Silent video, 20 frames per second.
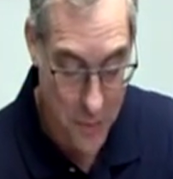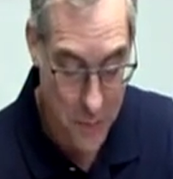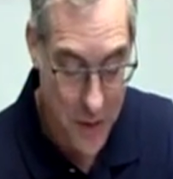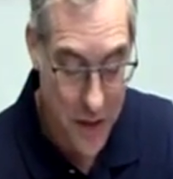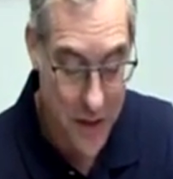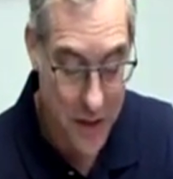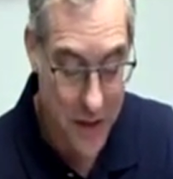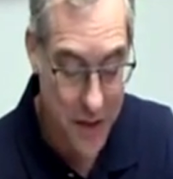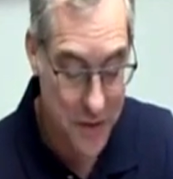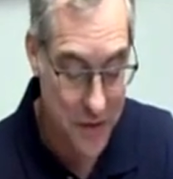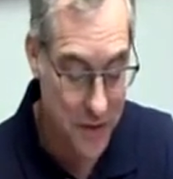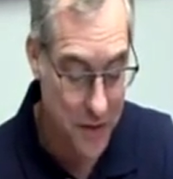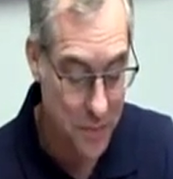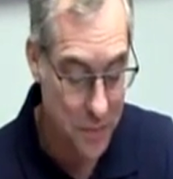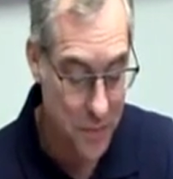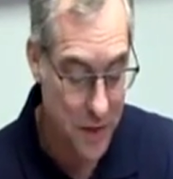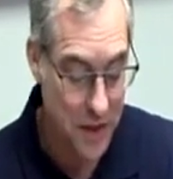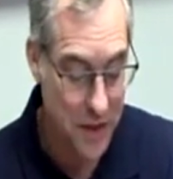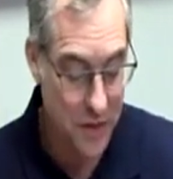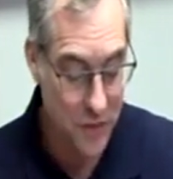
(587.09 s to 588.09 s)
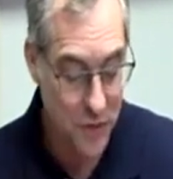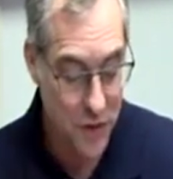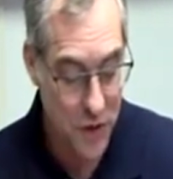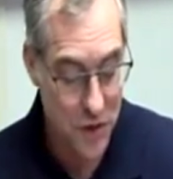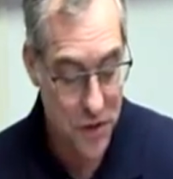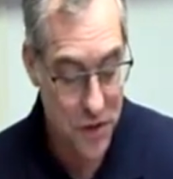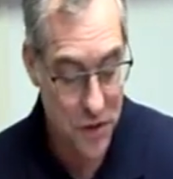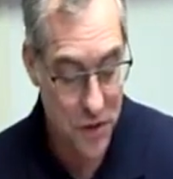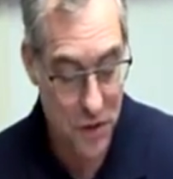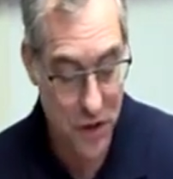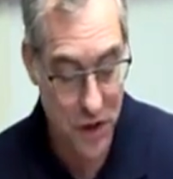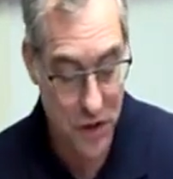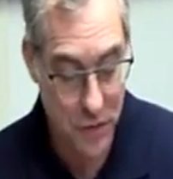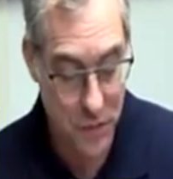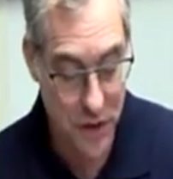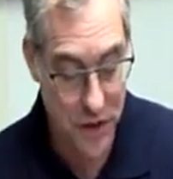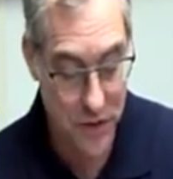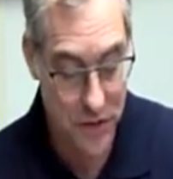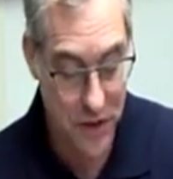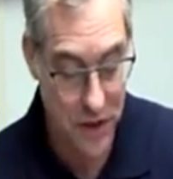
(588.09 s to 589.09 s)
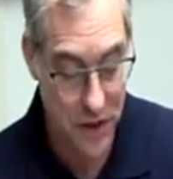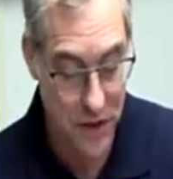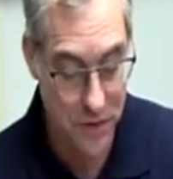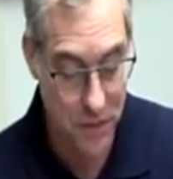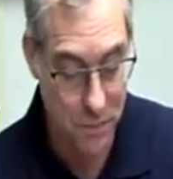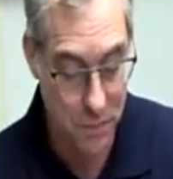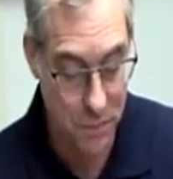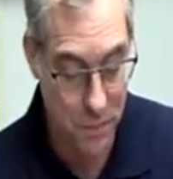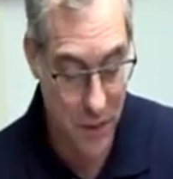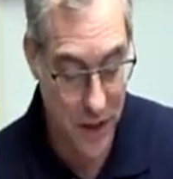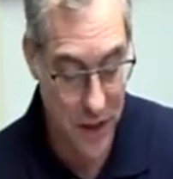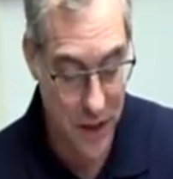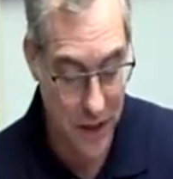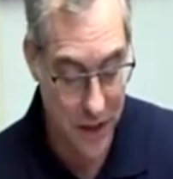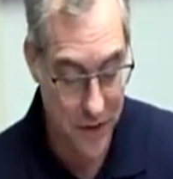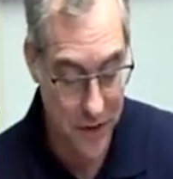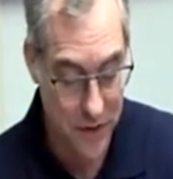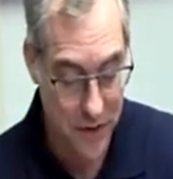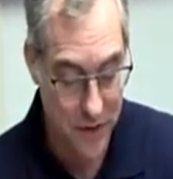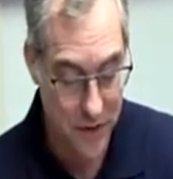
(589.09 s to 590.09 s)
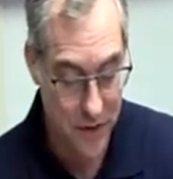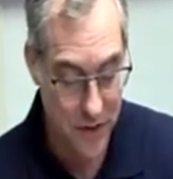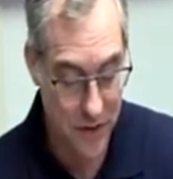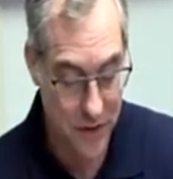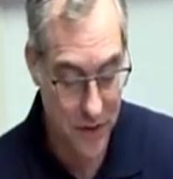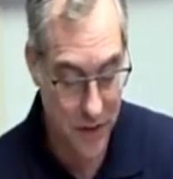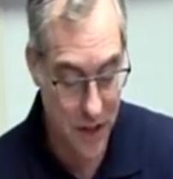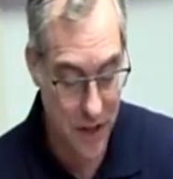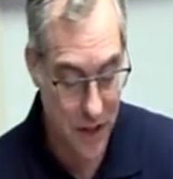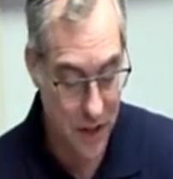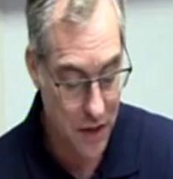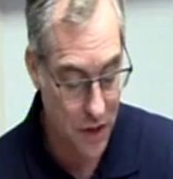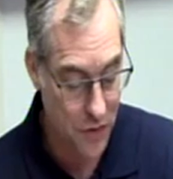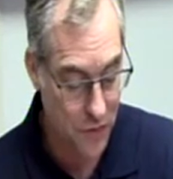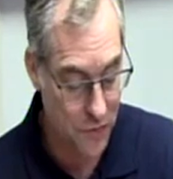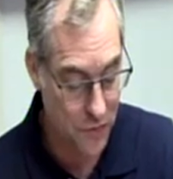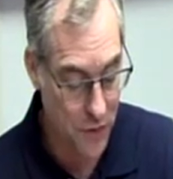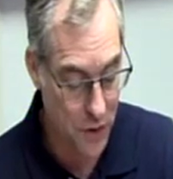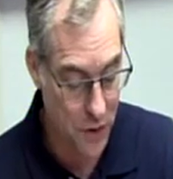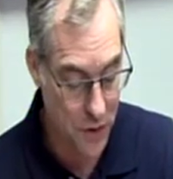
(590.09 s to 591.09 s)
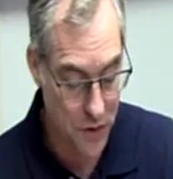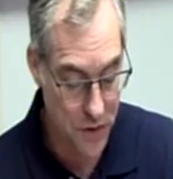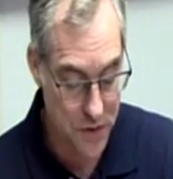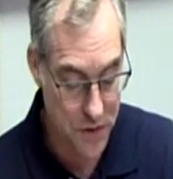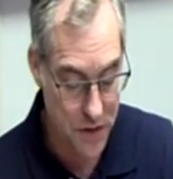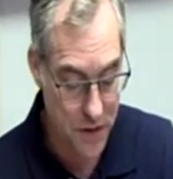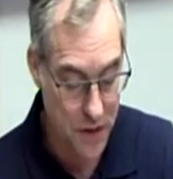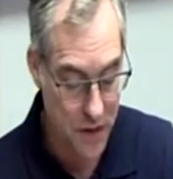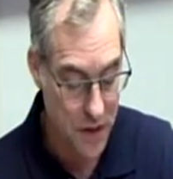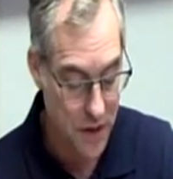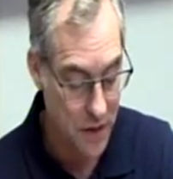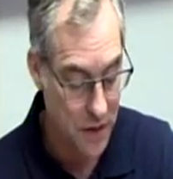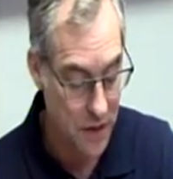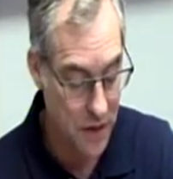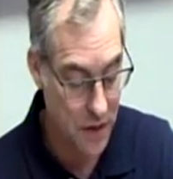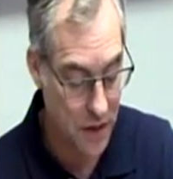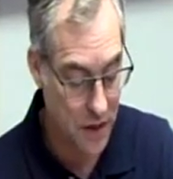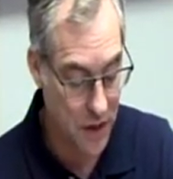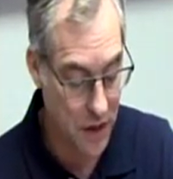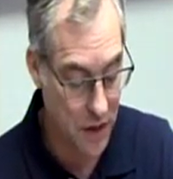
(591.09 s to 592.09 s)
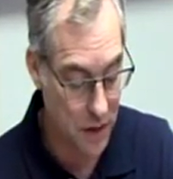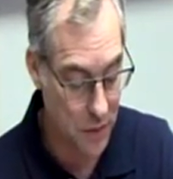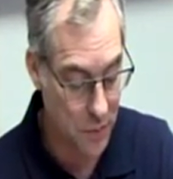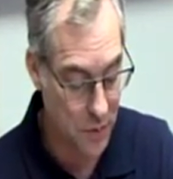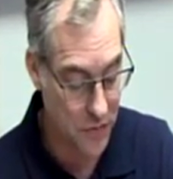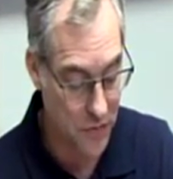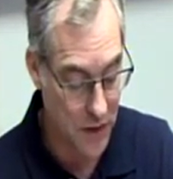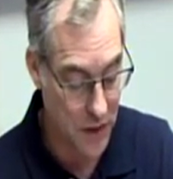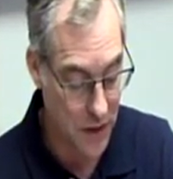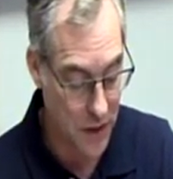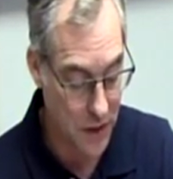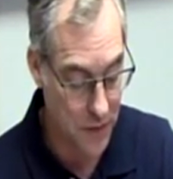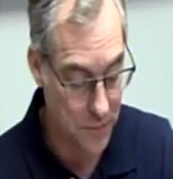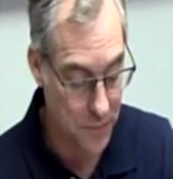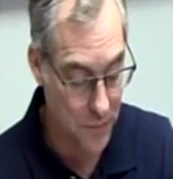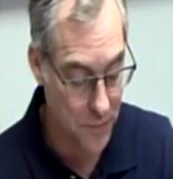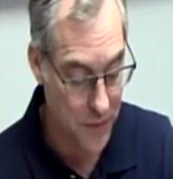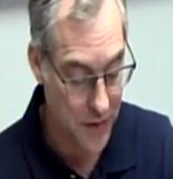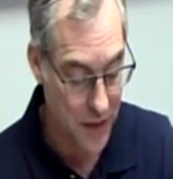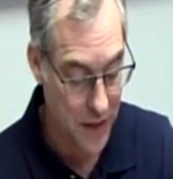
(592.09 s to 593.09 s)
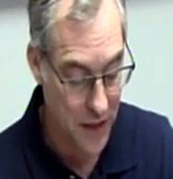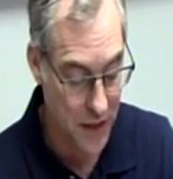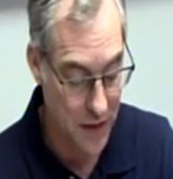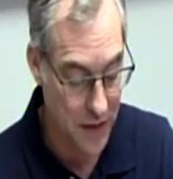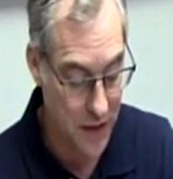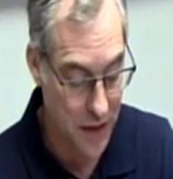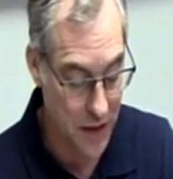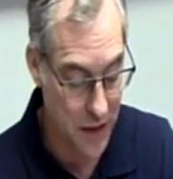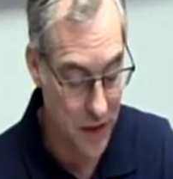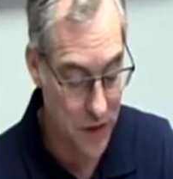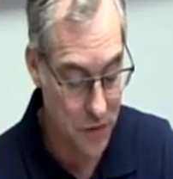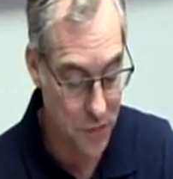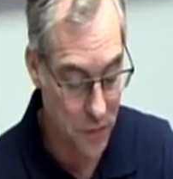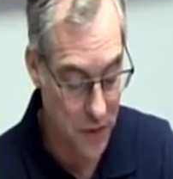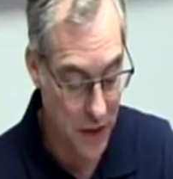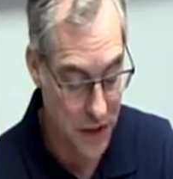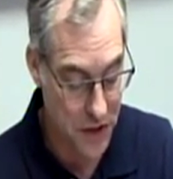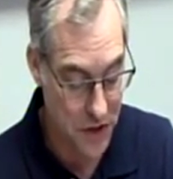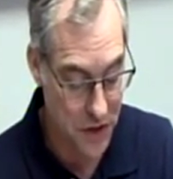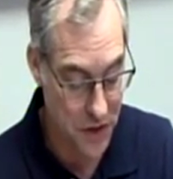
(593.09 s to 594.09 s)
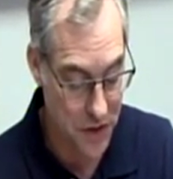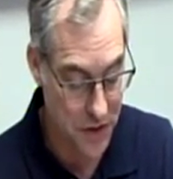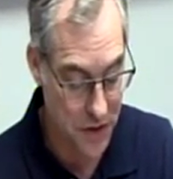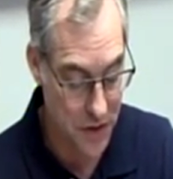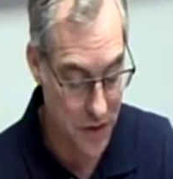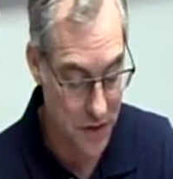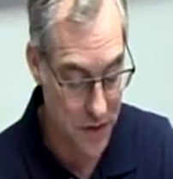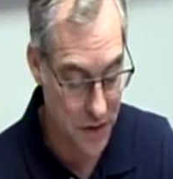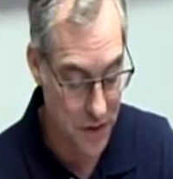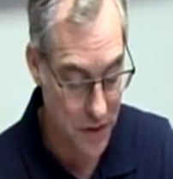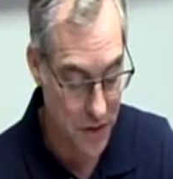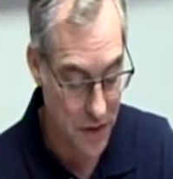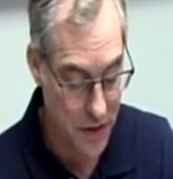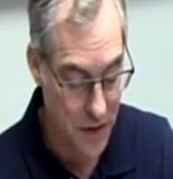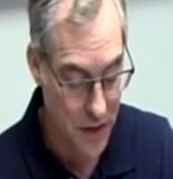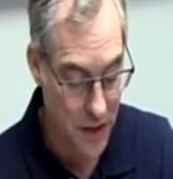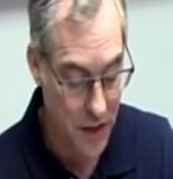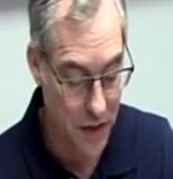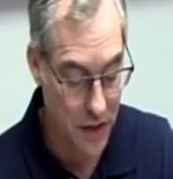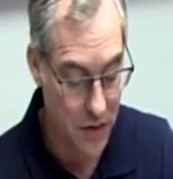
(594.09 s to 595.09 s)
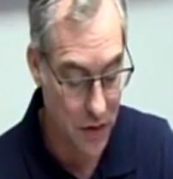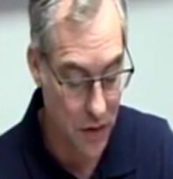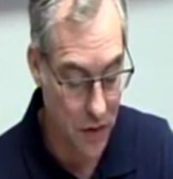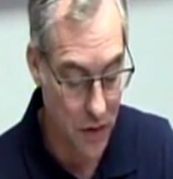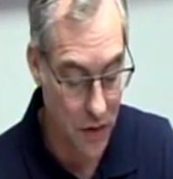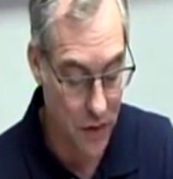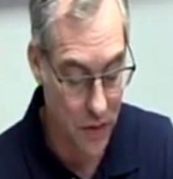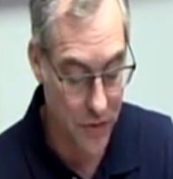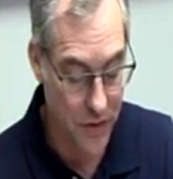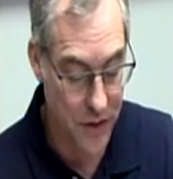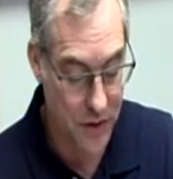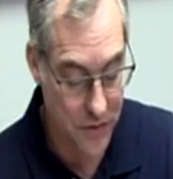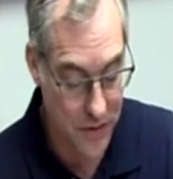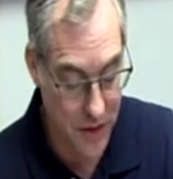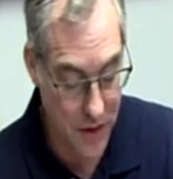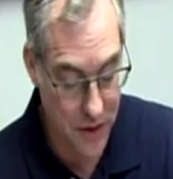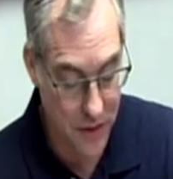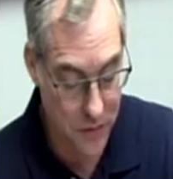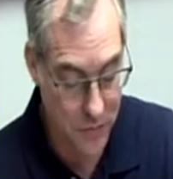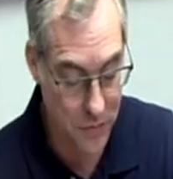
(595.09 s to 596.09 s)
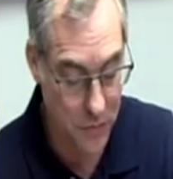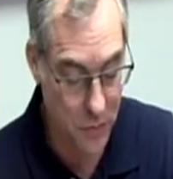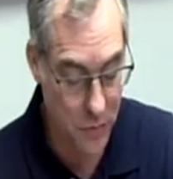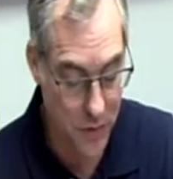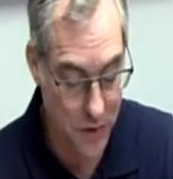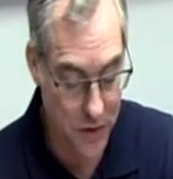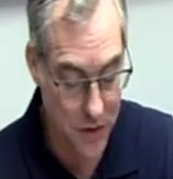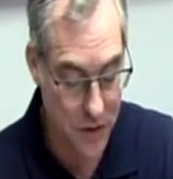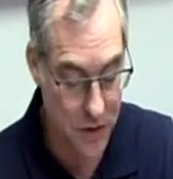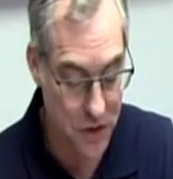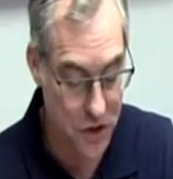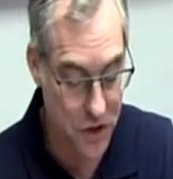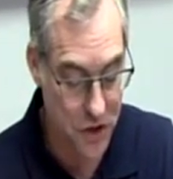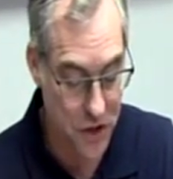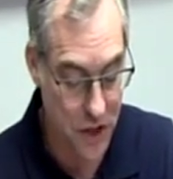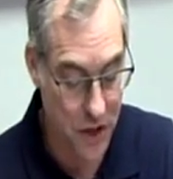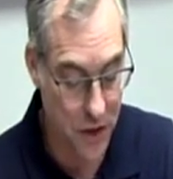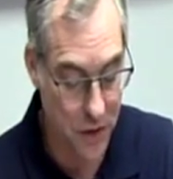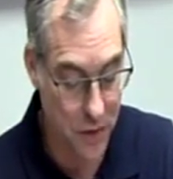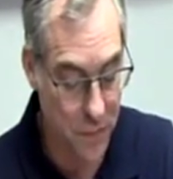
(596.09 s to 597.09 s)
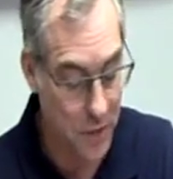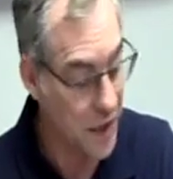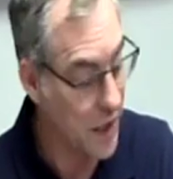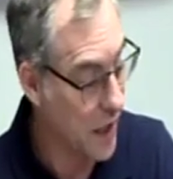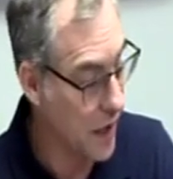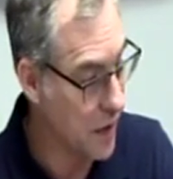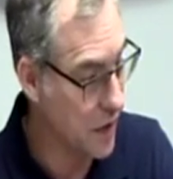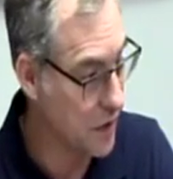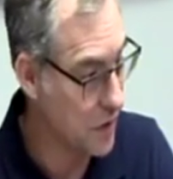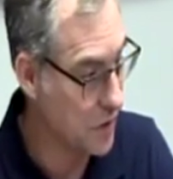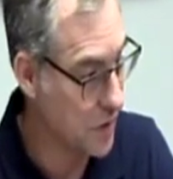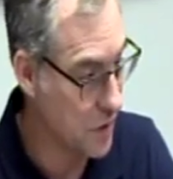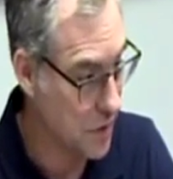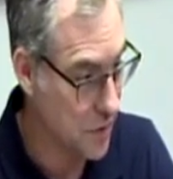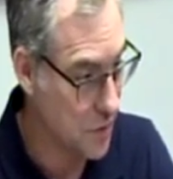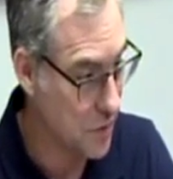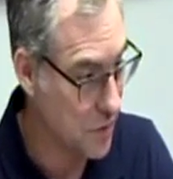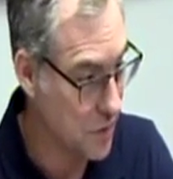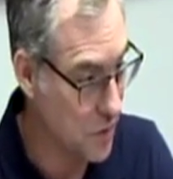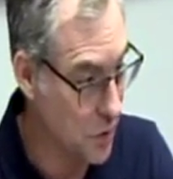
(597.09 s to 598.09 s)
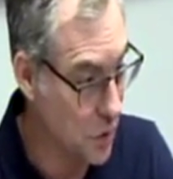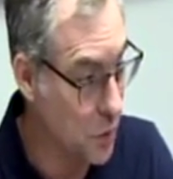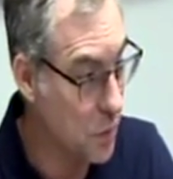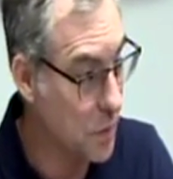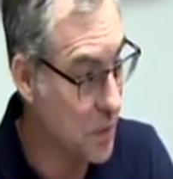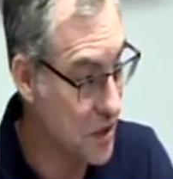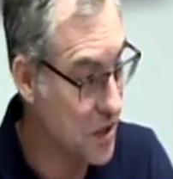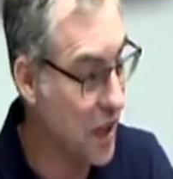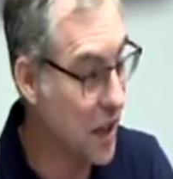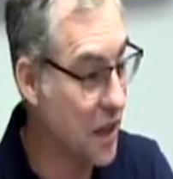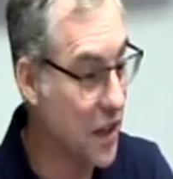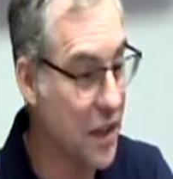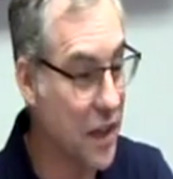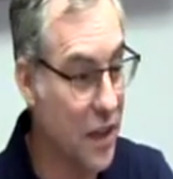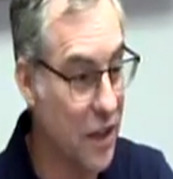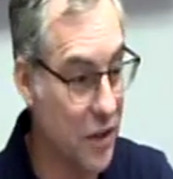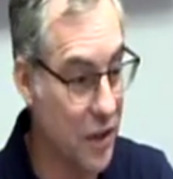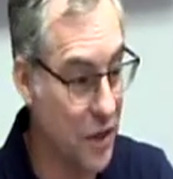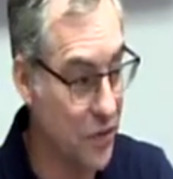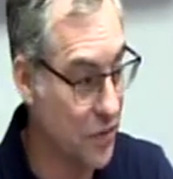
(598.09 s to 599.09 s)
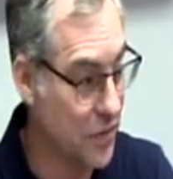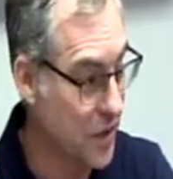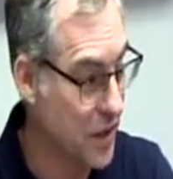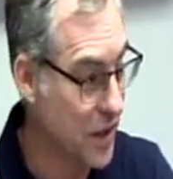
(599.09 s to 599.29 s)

But he, in verse 33 says, But seek first the kingdom of God and his righteousness, and all these things shall be added to you. You will be taken care of.